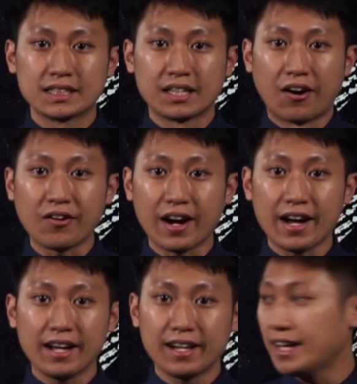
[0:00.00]

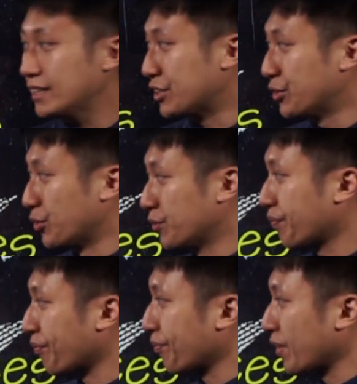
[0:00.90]
Alright, let's go.
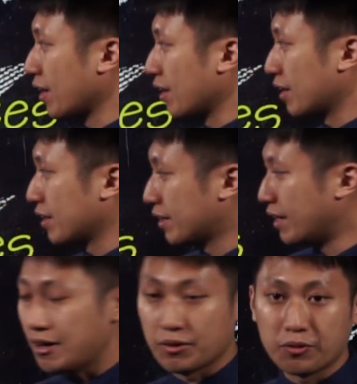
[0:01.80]

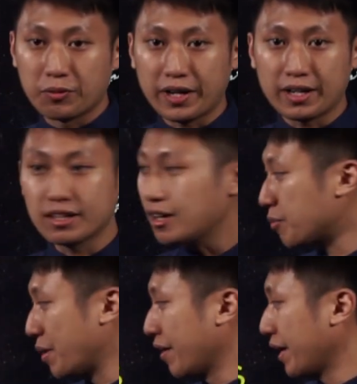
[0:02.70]
Now, we're going to talk
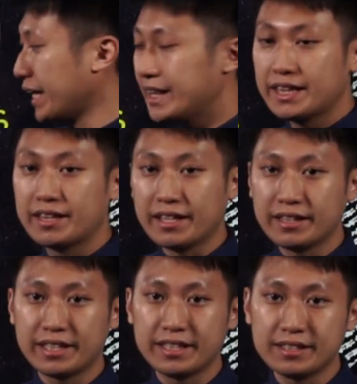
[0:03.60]
about
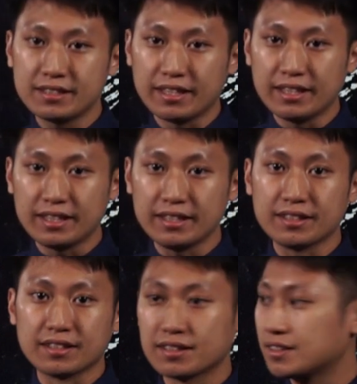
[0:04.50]
integer
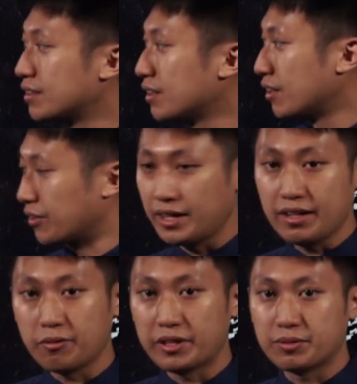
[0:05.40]
indices,
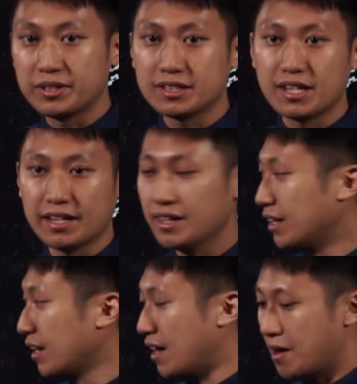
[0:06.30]
okay? Which means that
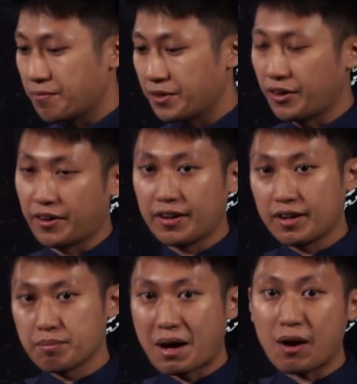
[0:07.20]
your
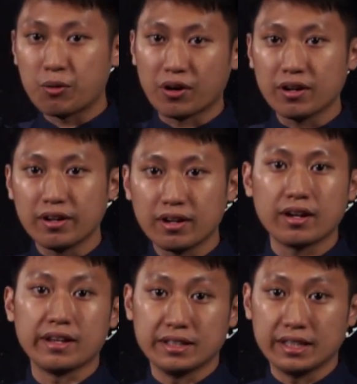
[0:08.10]
power
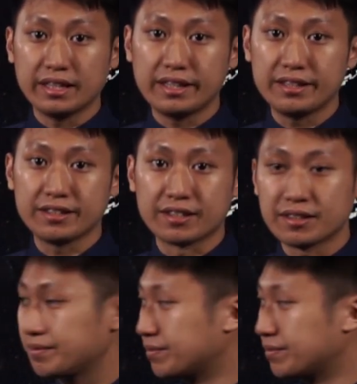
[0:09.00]
is integer.